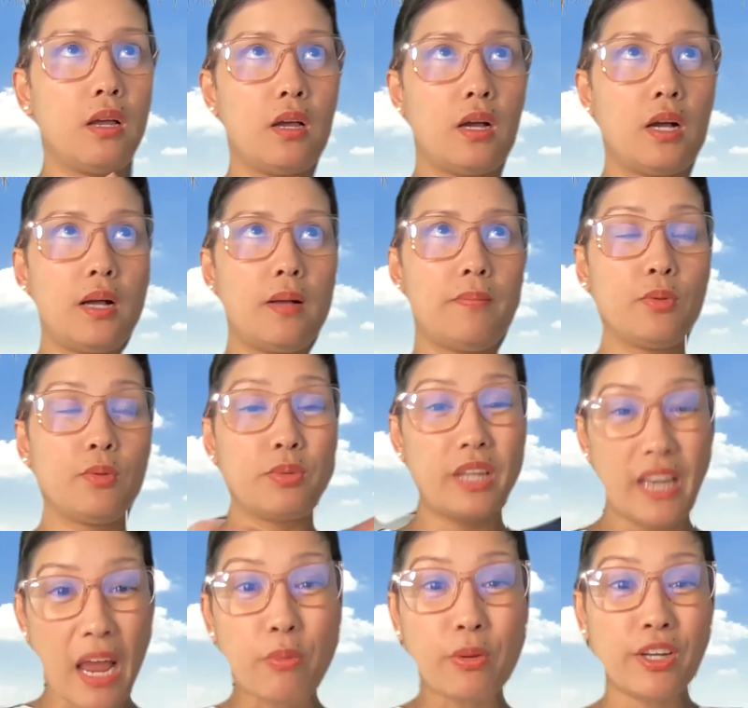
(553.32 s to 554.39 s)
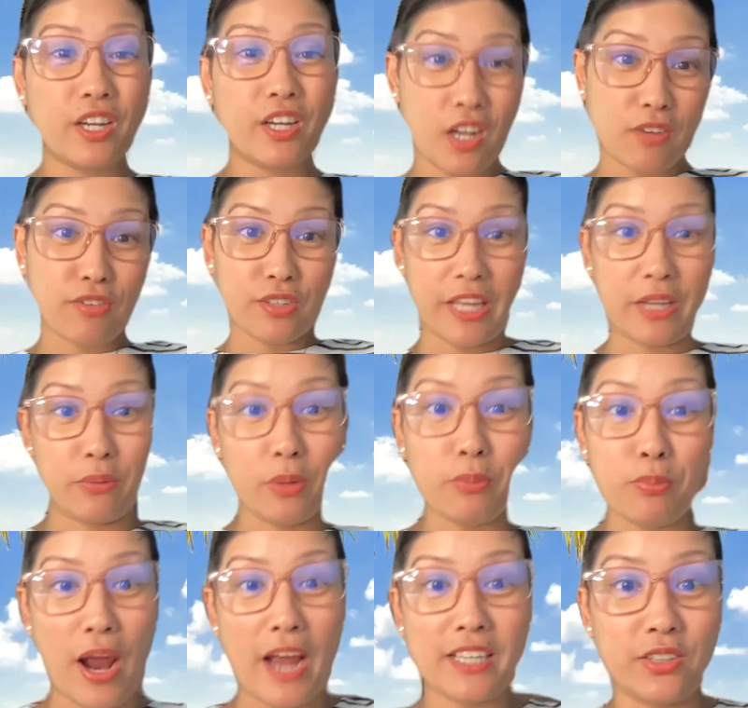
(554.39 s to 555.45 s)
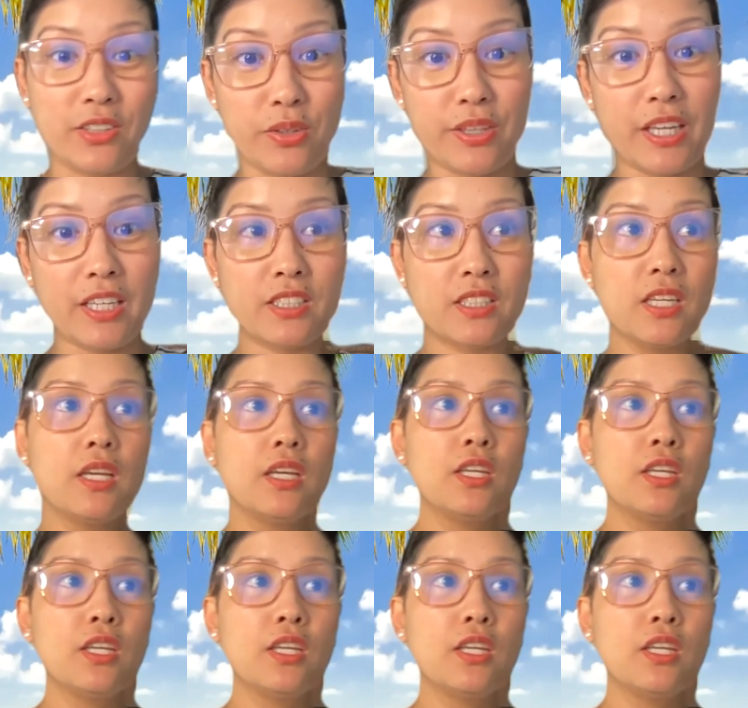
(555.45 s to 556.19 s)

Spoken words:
now we're going to cover like real practical things.